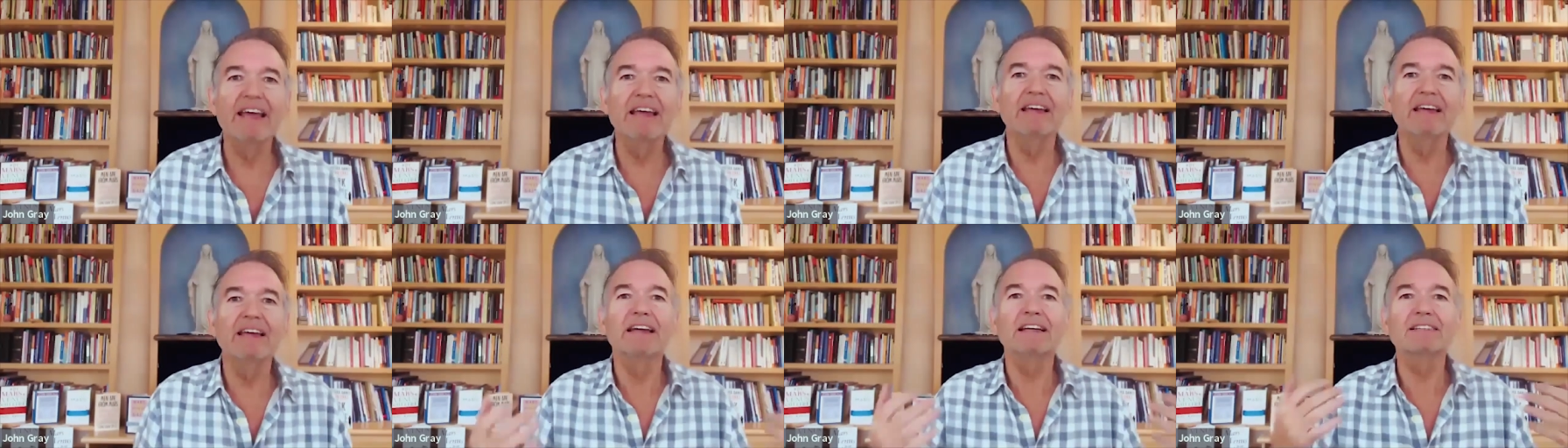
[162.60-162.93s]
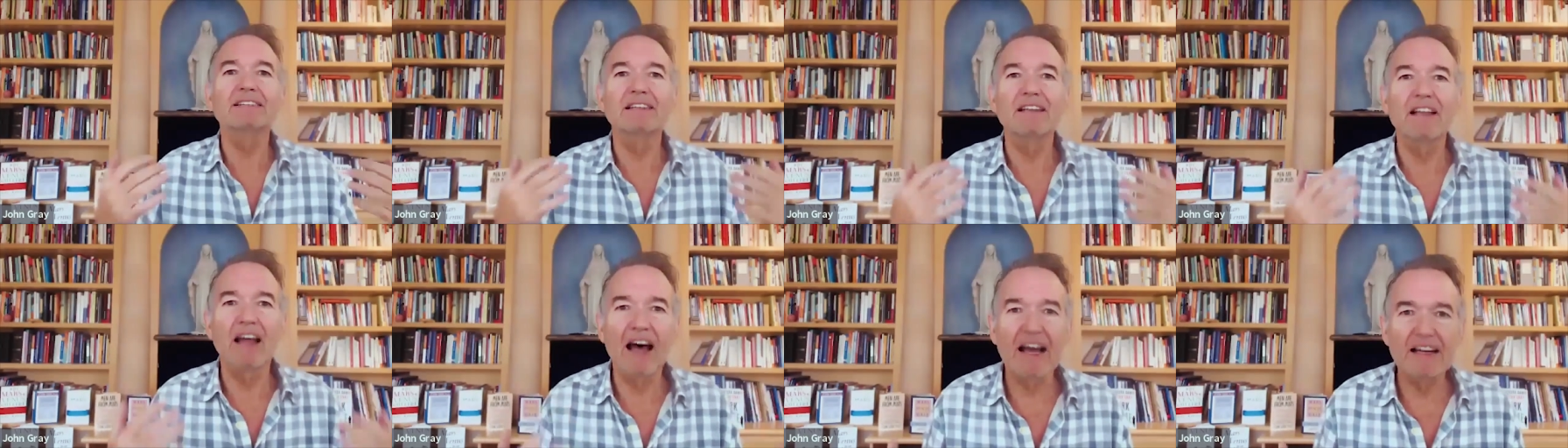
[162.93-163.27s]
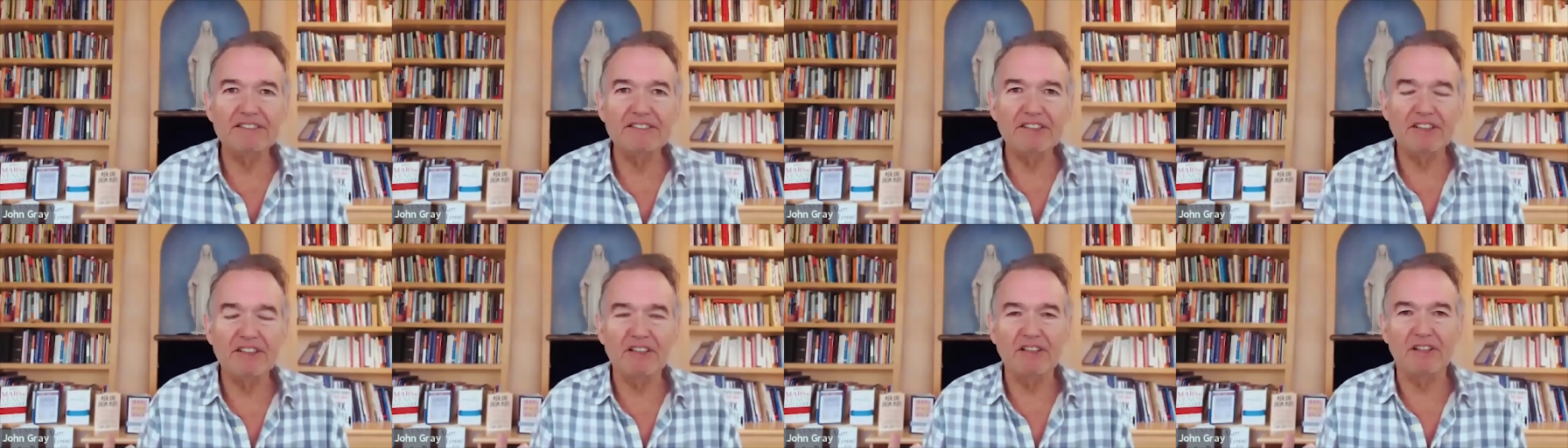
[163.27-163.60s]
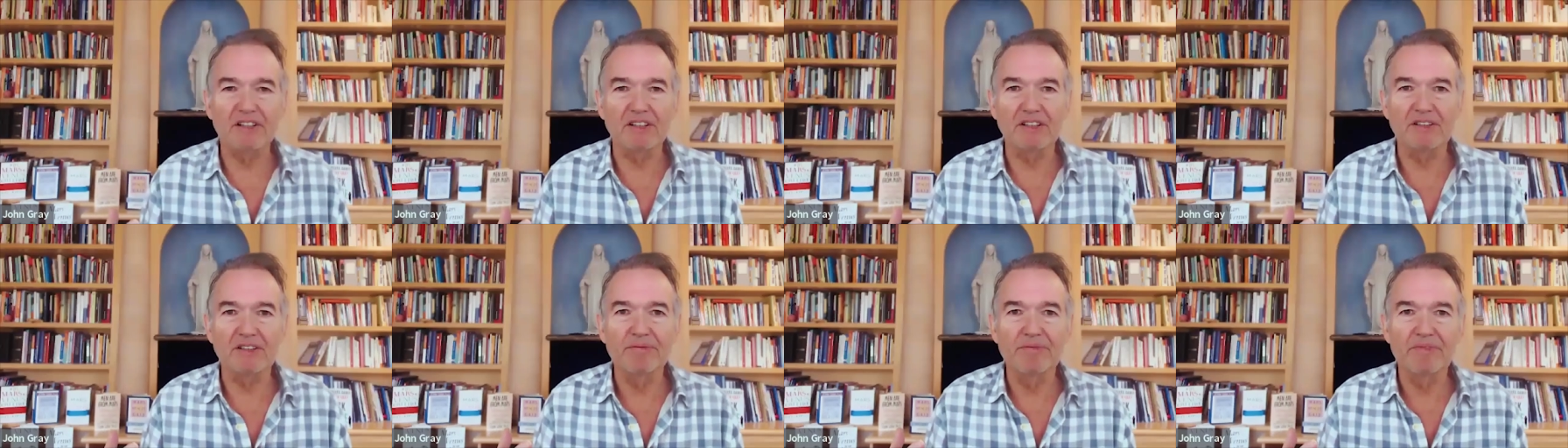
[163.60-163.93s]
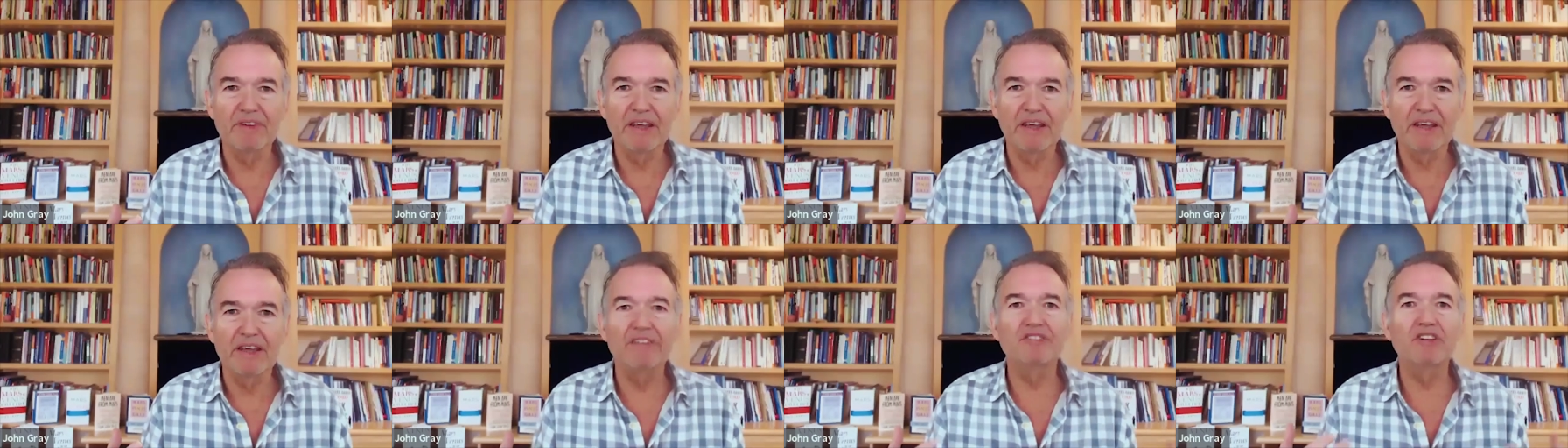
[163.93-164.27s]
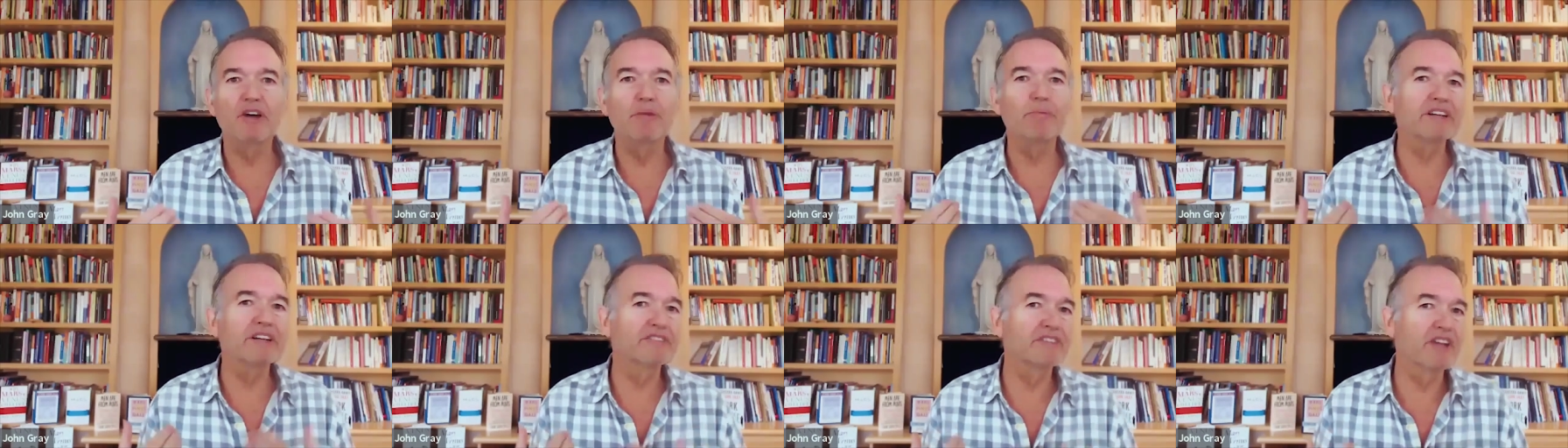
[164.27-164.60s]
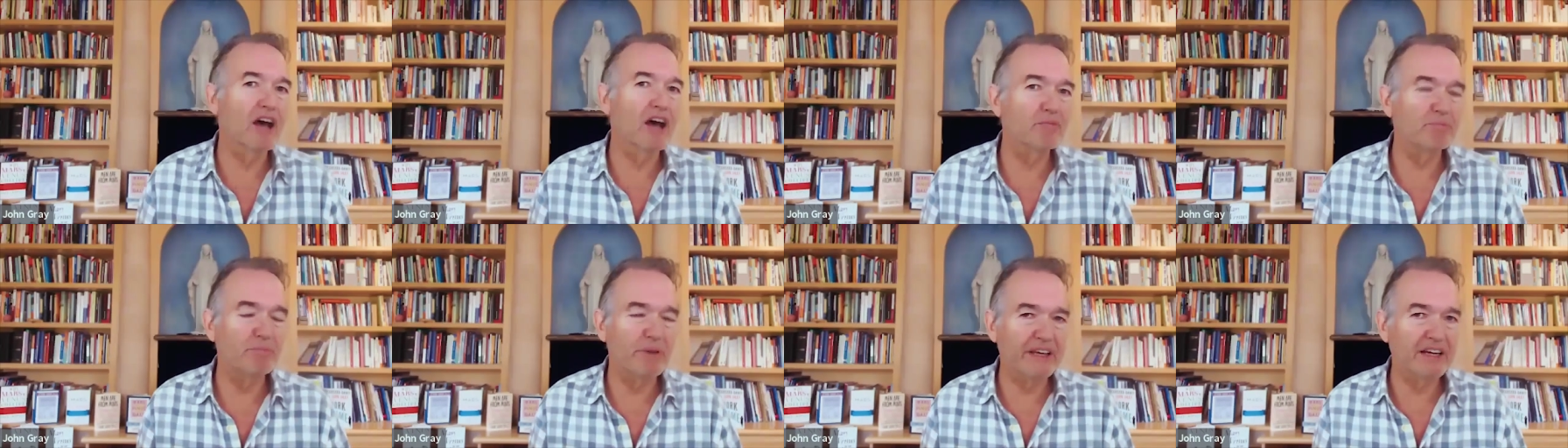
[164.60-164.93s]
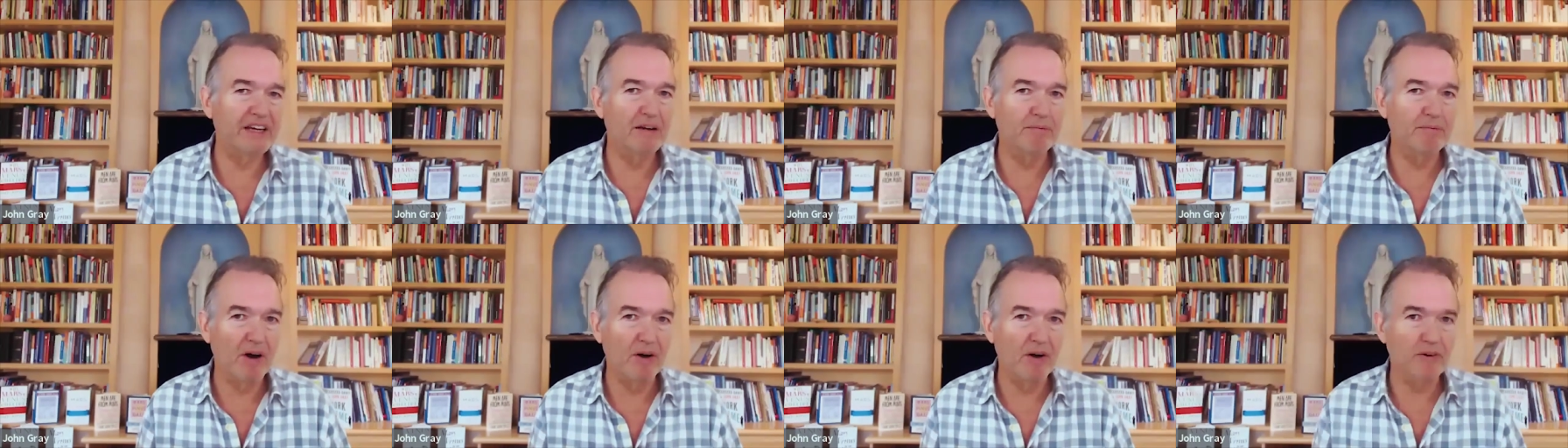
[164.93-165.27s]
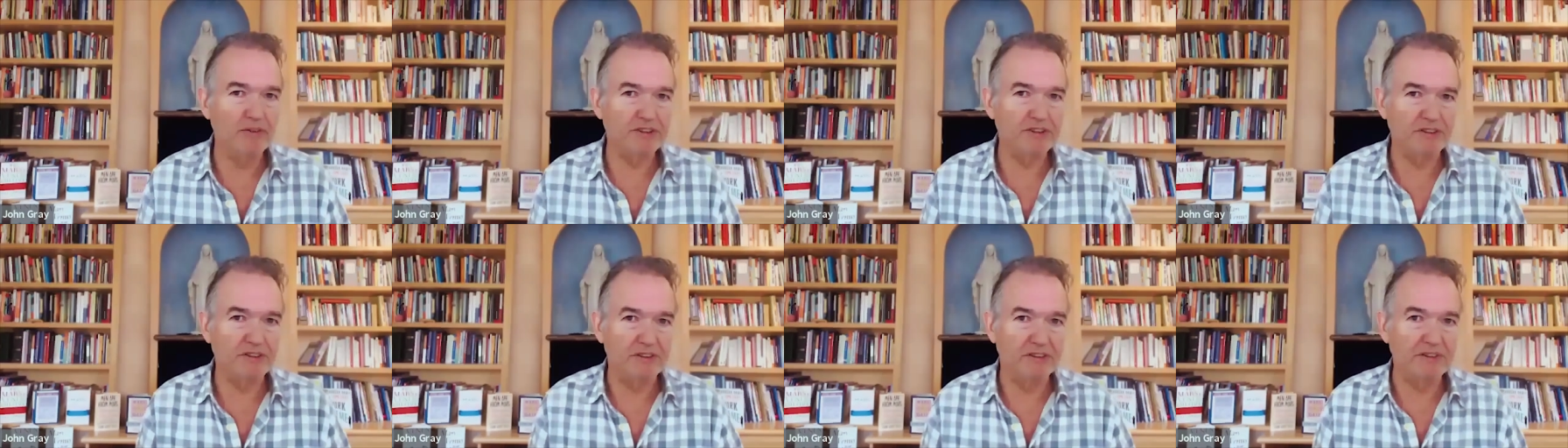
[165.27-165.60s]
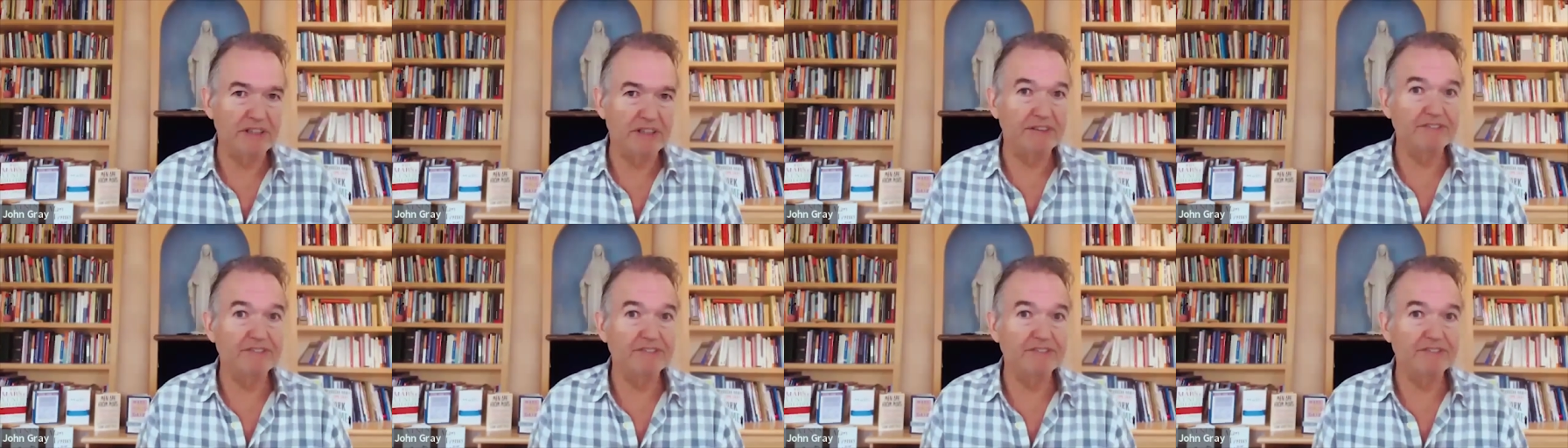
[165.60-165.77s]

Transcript: is logical if somebody's not being emotional.